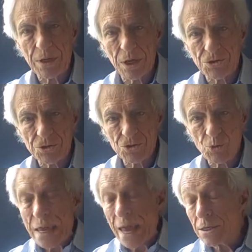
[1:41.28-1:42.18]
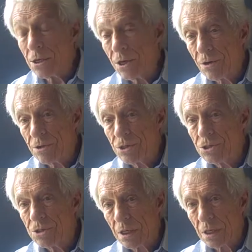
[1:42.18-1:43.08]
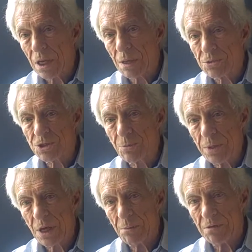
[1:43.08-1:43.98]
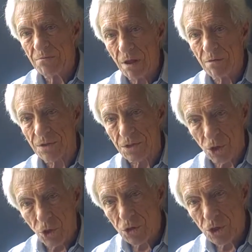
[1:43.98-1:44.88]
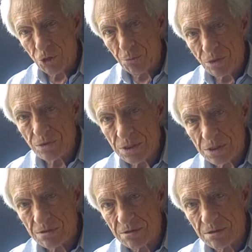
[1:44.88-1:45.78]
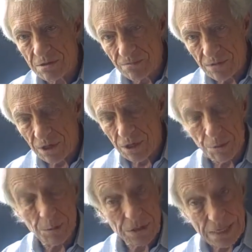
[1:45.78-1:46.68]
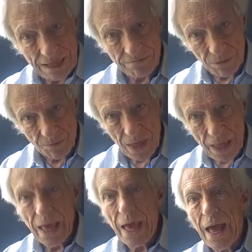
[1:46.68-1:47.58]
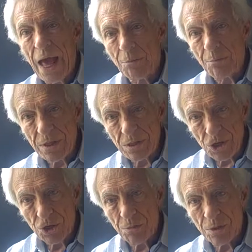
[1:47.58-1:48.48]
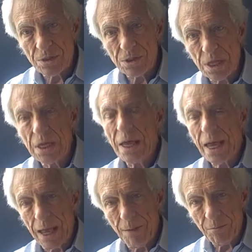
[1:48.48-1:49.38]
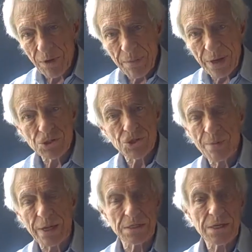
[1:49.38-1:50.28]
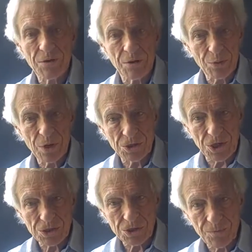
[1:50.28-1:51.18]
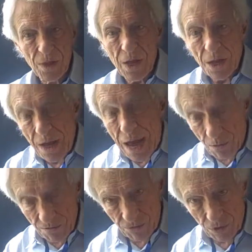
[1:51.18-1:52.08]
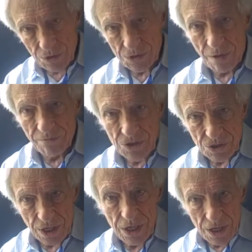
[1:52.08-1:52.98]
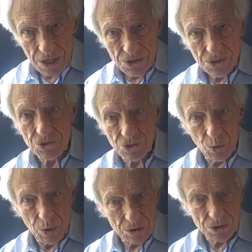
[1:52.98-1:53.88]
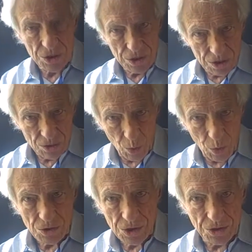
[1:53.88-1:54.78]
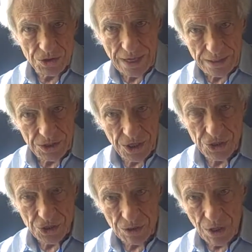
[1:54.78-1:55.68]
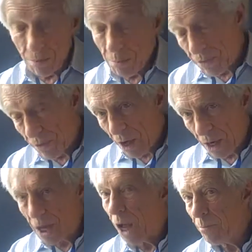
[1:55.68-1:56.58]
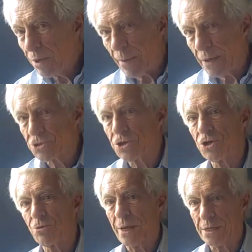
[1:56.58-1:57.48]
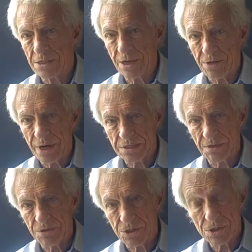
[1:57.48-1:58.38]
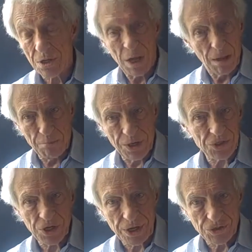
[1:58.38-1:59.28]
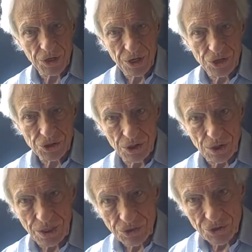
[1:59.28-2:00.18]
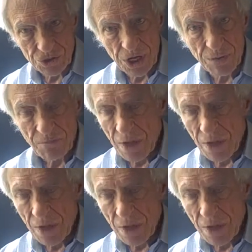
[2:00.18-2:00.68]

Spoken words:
countries, we encourage the clubs to become involved at the local community, the community level, helping the community implement humanitarian projects. And our focus, obviously, is towards water and sanitation. But there are complementary humanitarian activities, basic education and literacy,